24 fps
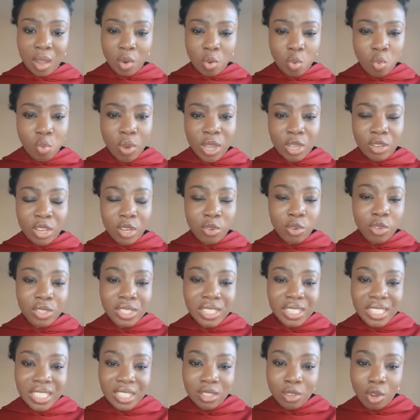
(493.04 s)
When you're not
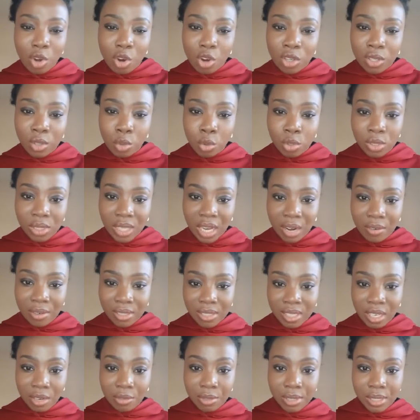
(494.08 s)
seeing all those
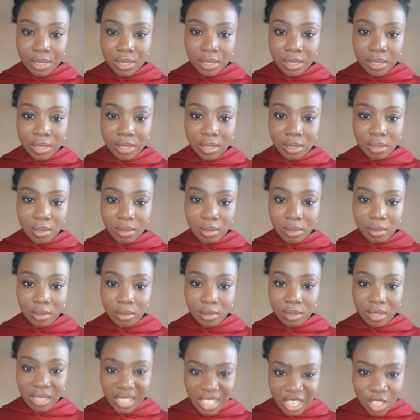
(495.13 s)
characteristics
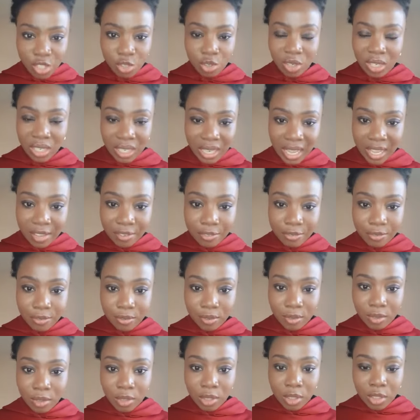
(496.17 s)
in your life,
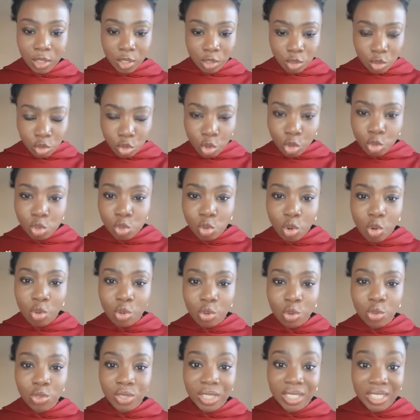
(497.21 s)
don't
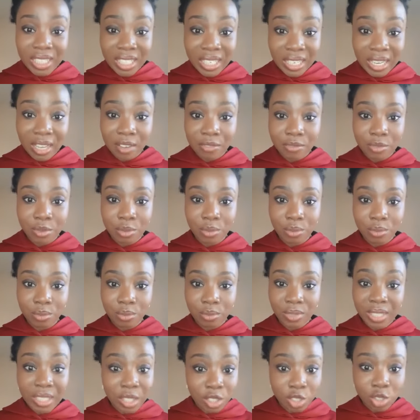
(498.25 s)
conclude that they love you.
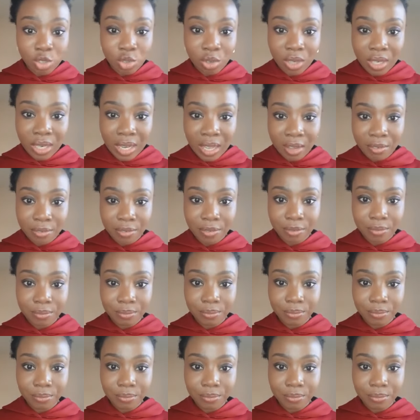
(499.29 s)
It is not love.